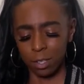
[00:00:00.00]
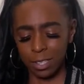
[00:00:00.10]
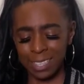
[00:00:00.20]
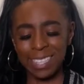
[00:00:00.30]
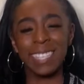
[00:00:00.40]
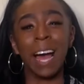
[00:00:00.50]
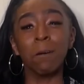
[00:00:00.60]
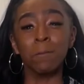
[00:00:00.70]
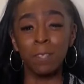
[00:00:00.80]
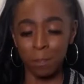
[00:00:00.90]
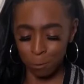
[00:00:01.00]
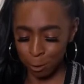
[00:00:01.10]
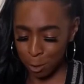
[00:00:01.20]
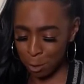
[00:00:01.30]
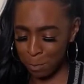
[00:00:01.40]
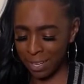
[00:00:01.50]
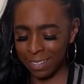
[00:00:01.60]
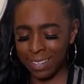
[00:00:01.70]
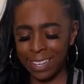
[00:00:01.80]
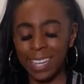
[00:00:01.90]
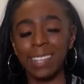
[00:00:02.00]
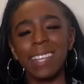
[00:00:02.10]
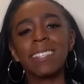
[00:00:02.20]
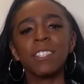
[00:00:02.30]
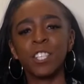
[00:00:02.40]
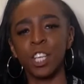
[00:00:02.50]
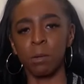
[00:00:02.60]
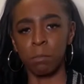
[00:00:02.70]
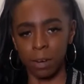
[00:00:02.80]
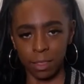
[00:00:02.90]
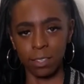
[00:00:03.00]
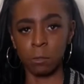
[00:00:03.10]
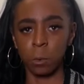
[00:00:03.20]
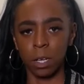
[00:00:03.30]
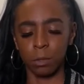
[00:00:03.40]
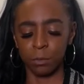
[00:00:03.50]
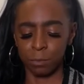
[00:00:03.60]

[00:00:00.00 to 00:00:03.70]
and the sounds of the room, and listen to your breath as well.